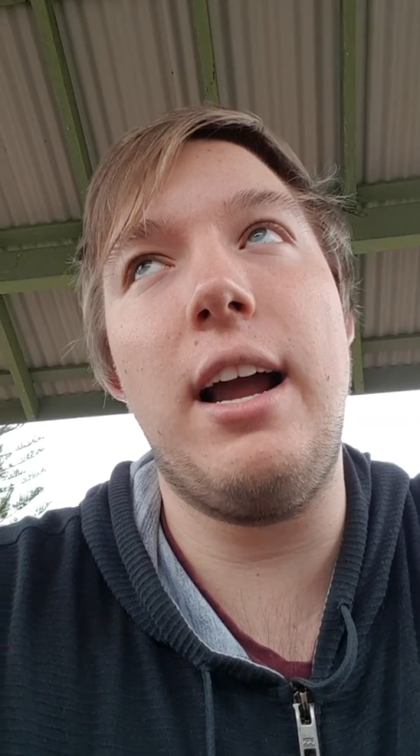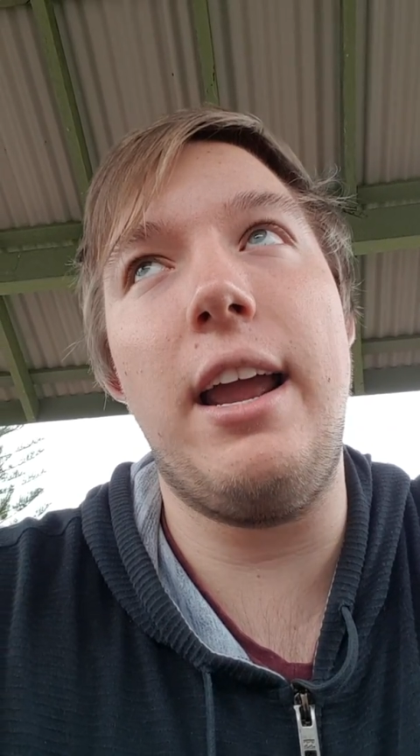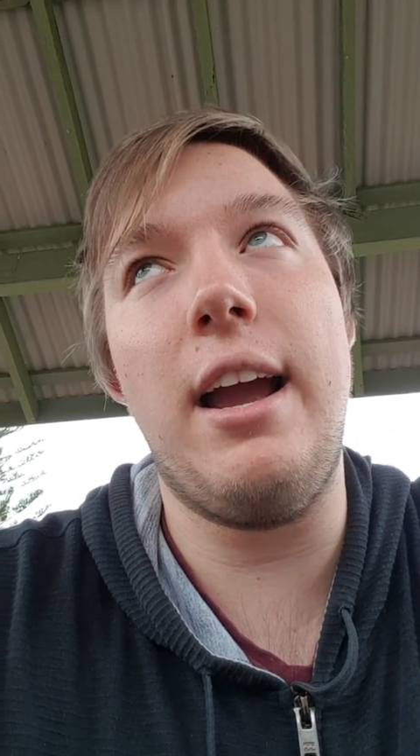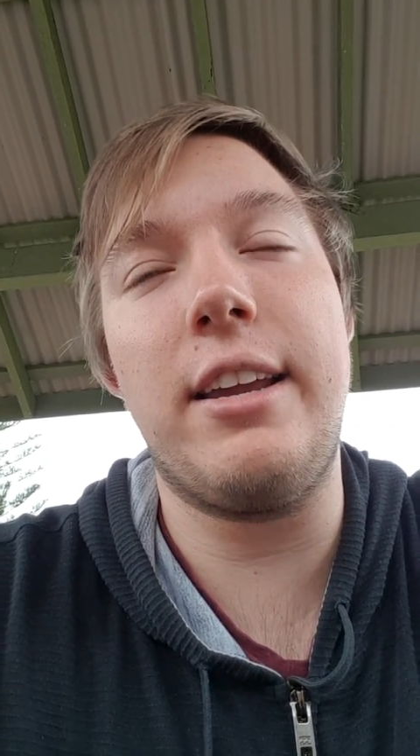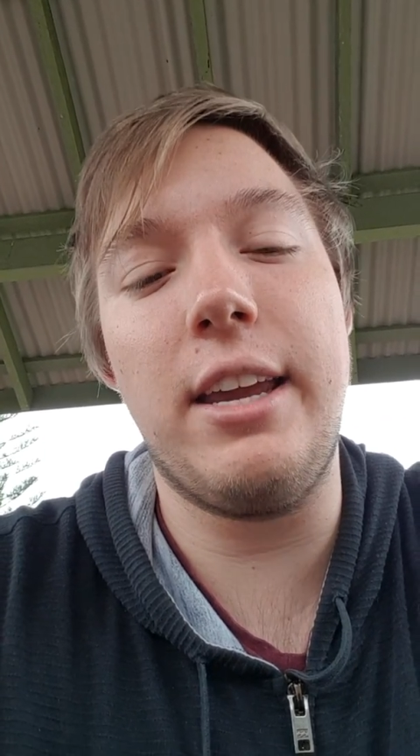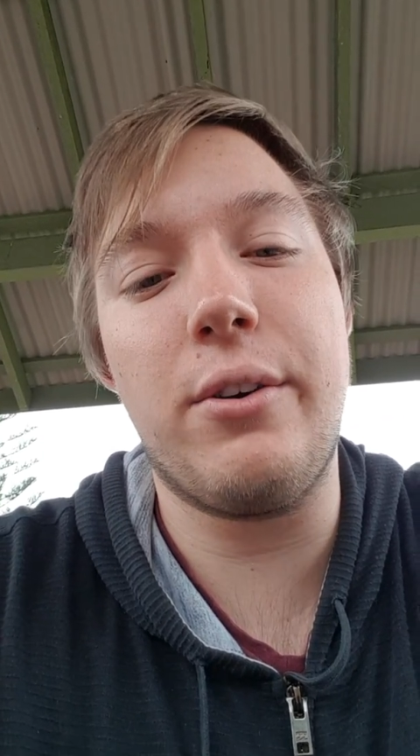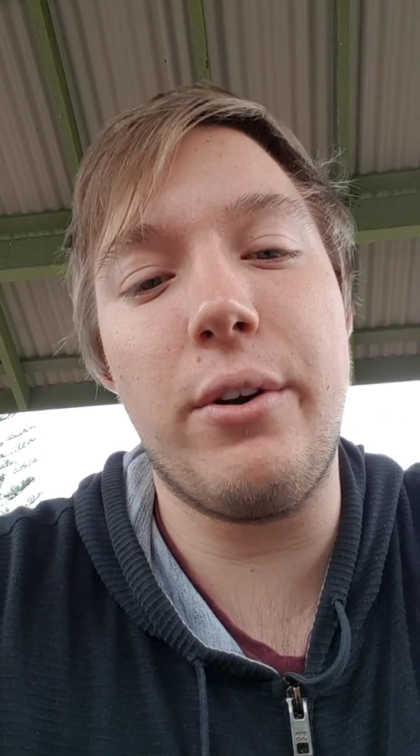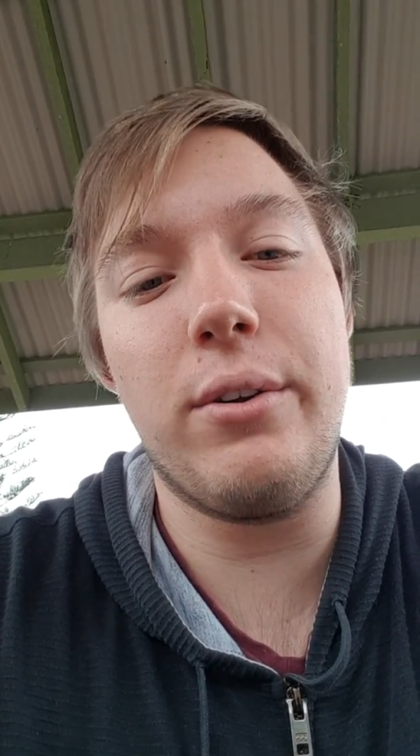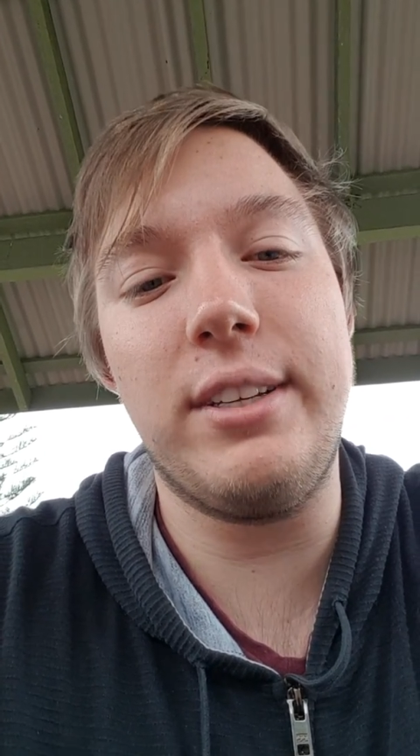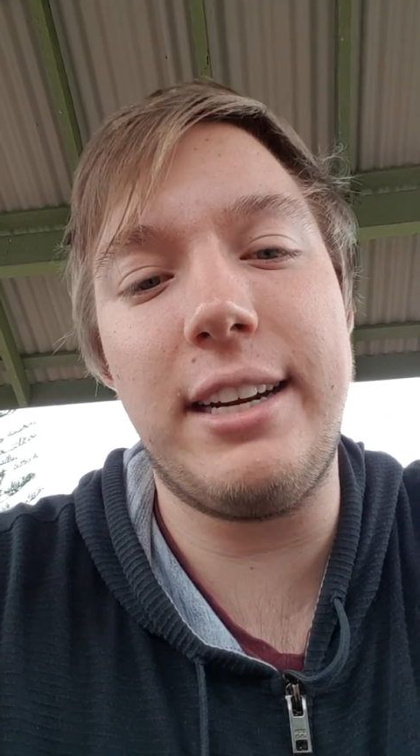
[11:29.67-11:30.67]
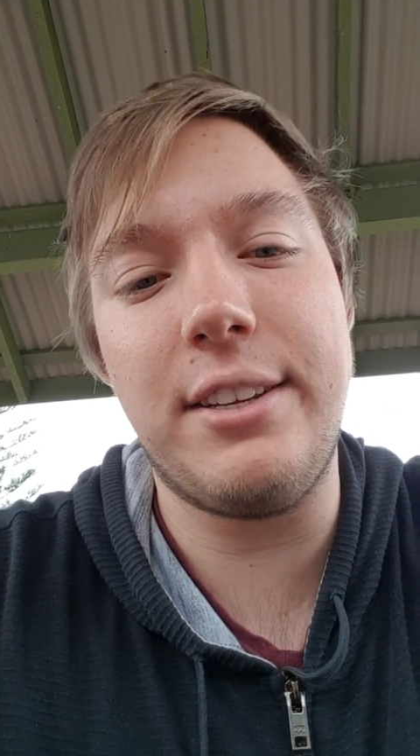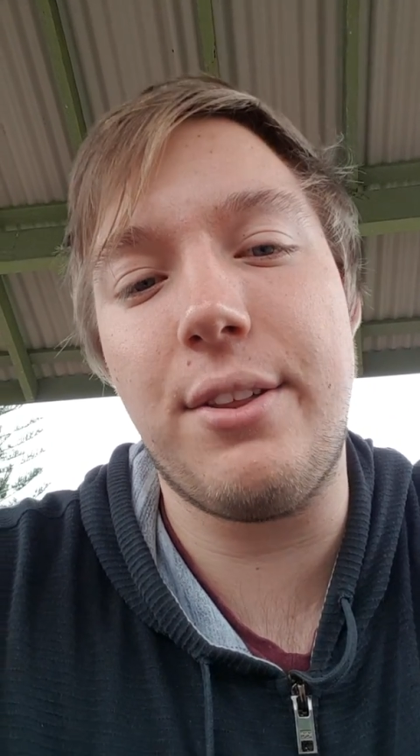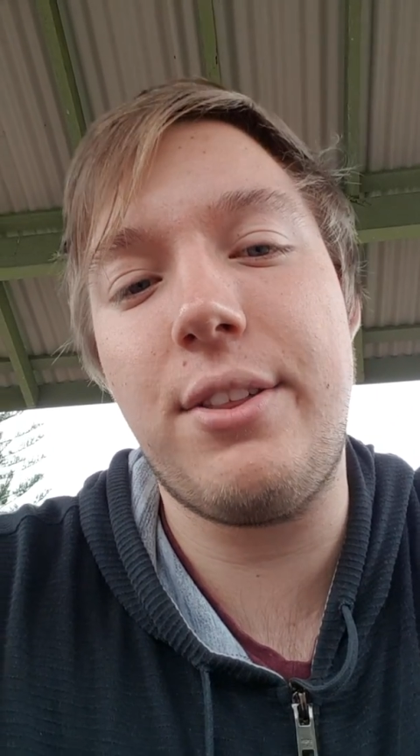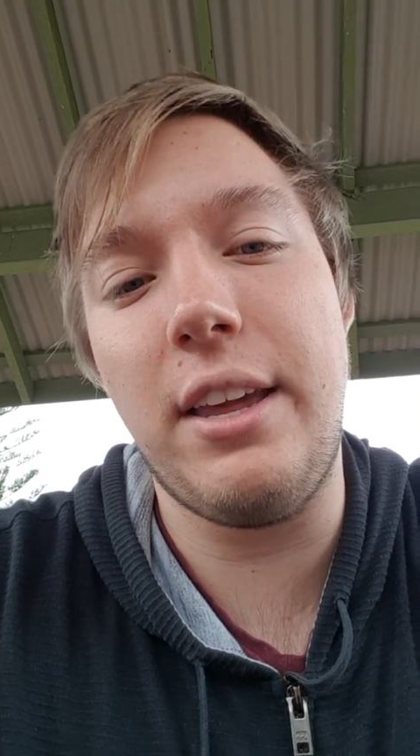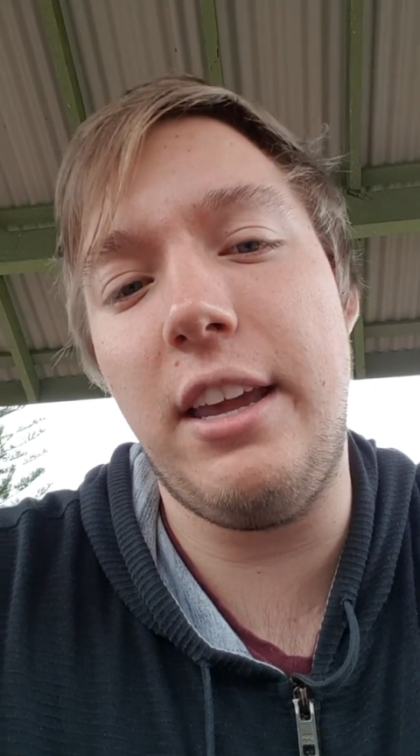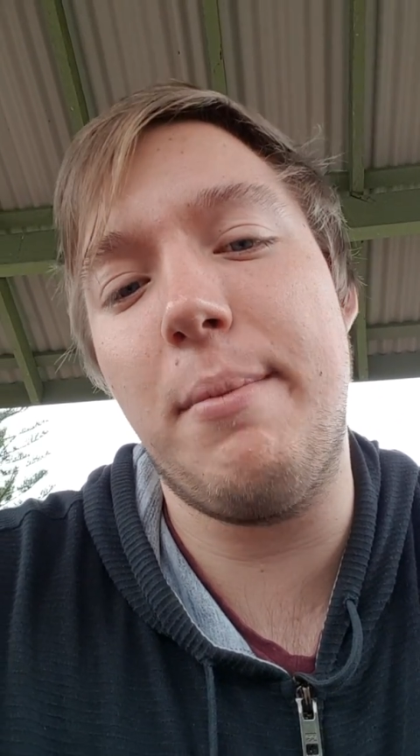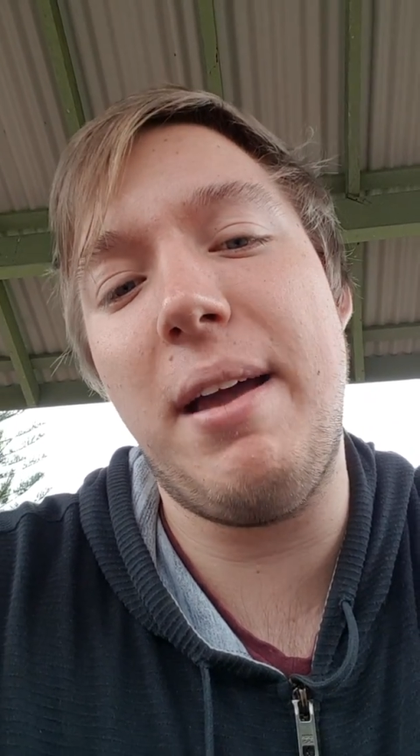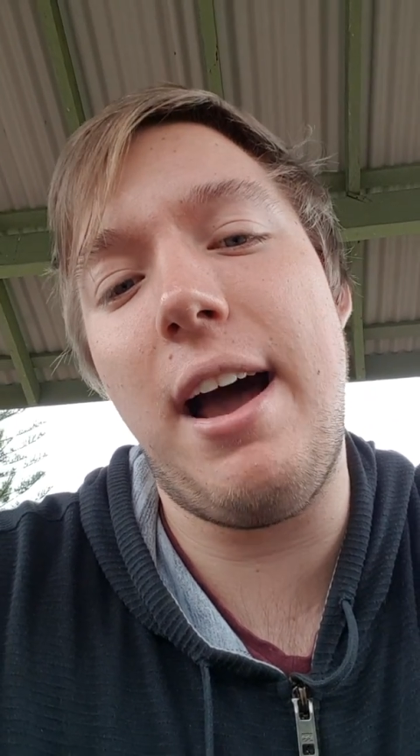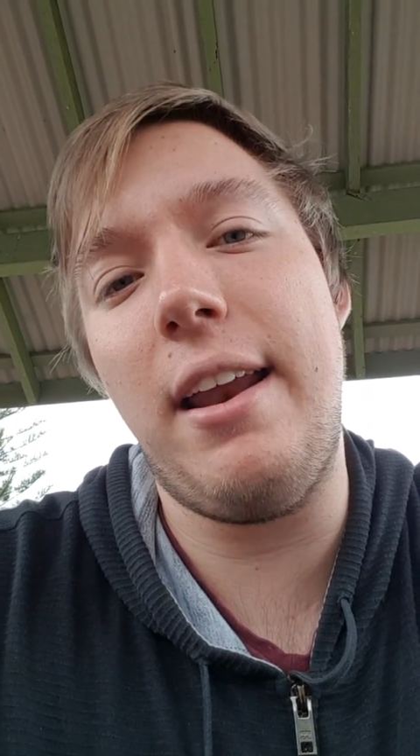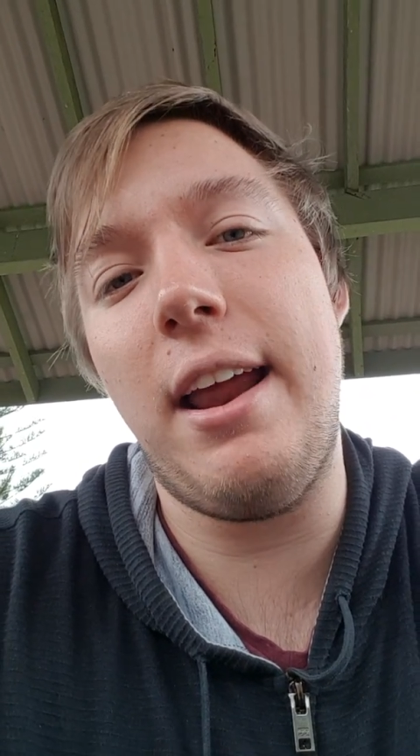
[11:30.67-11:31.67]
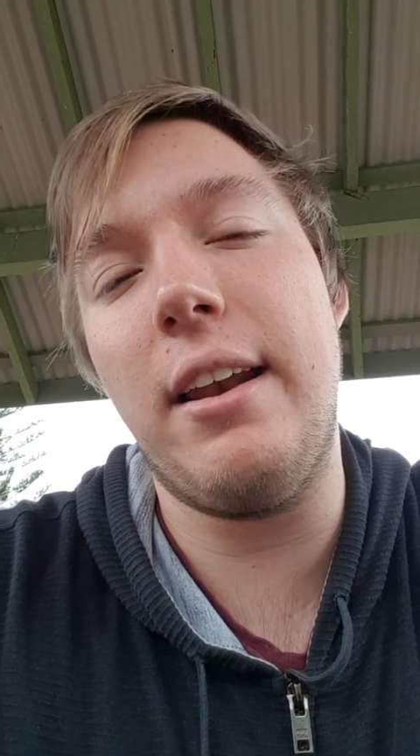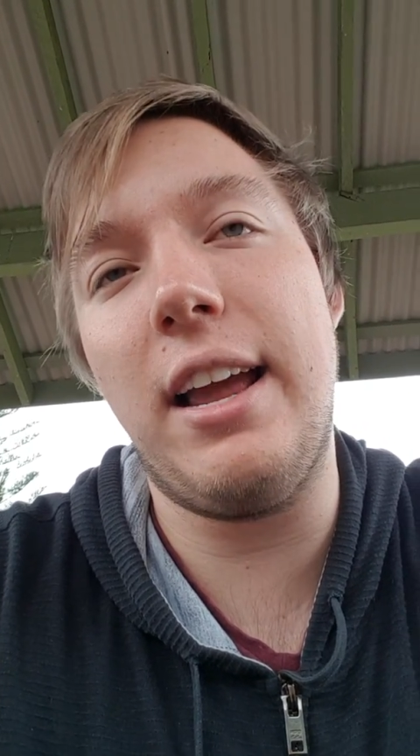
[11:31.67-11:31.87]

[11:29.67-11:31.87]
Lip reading: a Gear Chronicle deck to think about and